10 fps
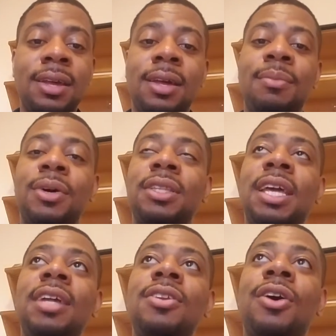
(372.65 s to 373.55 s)
But
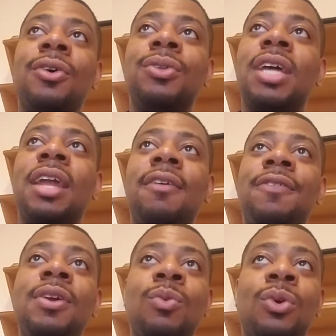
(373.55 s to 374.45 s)
they know that if
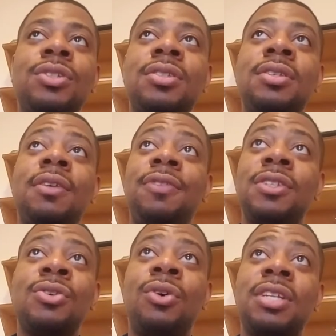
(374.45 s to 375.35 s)

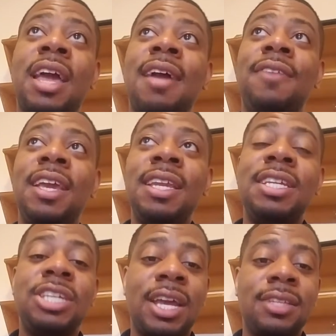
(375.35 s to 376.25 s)
he's going to have any
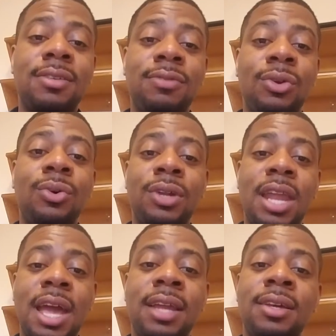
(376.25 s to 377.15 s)
chance of doing
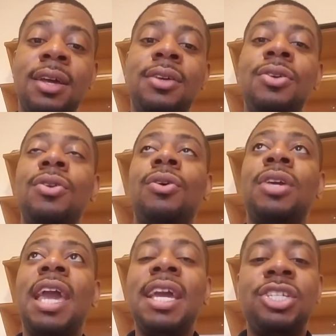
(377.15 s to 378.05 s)
that, you know,
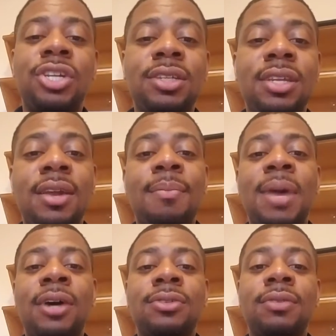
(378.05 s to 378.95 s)
gauging the
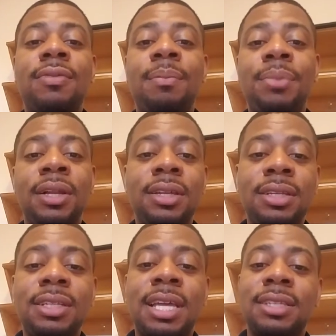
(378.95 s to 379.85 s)
amount of
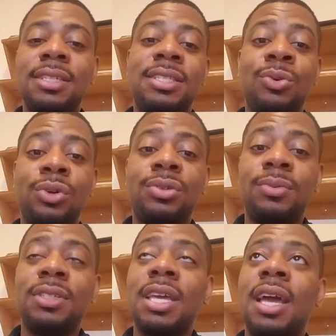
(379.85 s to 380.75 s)
ability that this
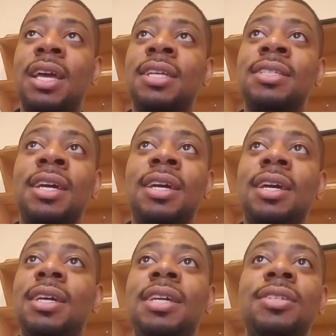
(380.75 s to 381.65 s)
sorceress has,
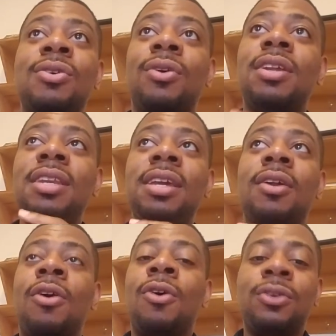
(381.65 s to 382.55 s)
he's going to need
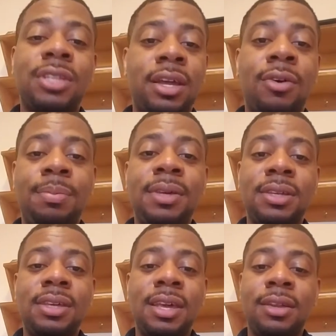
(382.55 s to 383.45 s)
all the help he
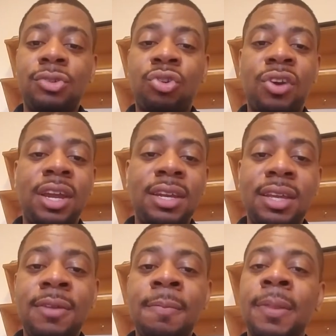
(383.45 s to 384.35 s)
can get.
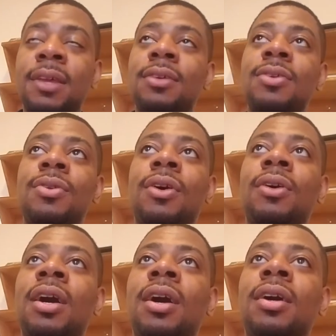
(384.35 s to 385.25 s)
Training, you
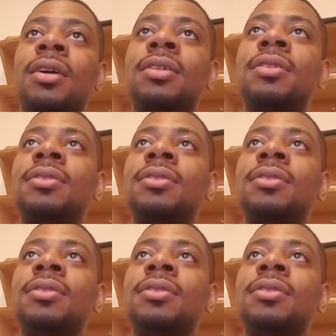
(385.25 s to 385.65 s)
know,